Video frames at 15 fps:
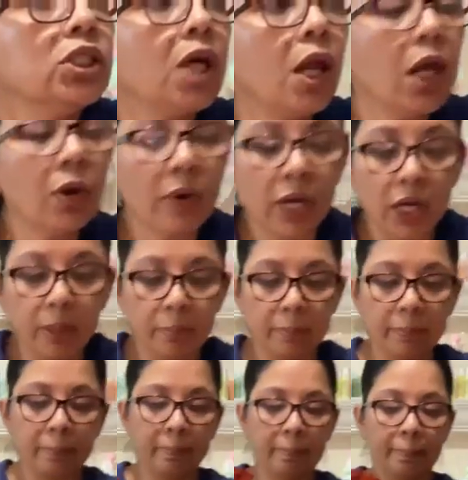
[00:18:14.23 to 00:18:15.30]
solo
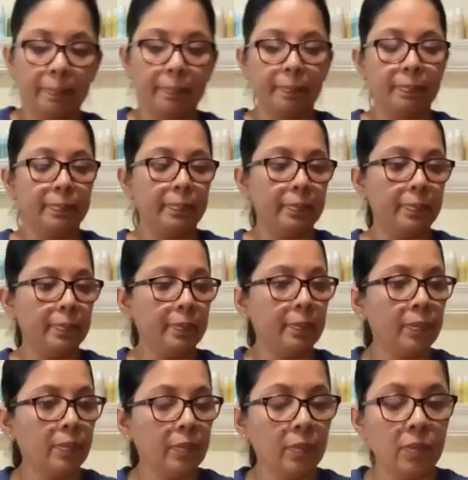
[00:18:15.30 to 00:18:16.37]
cup.
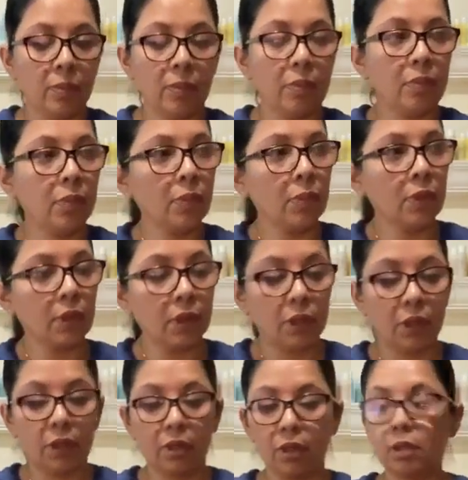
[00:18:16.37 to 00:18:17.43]

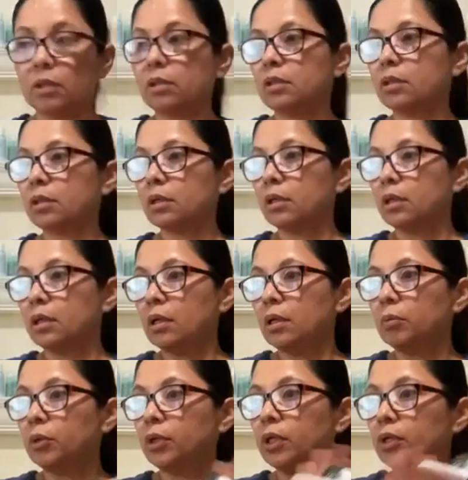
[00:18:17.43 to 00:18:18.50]
Okay.
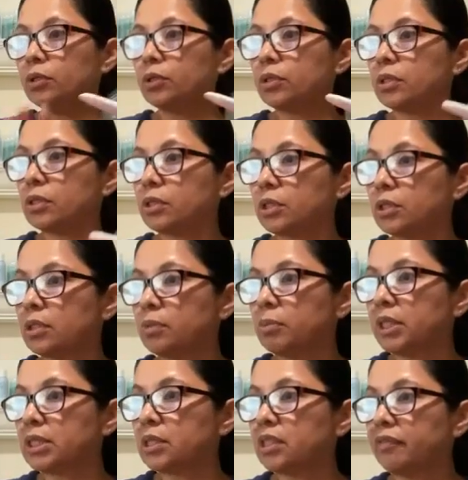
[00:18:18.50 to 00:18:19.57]
I'm going to use this just
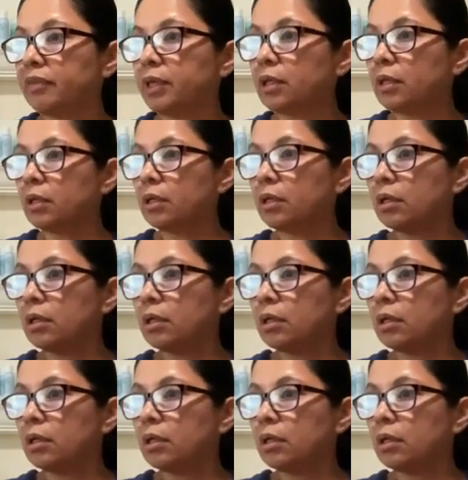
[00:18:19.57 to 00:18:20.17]
to mix stuff in.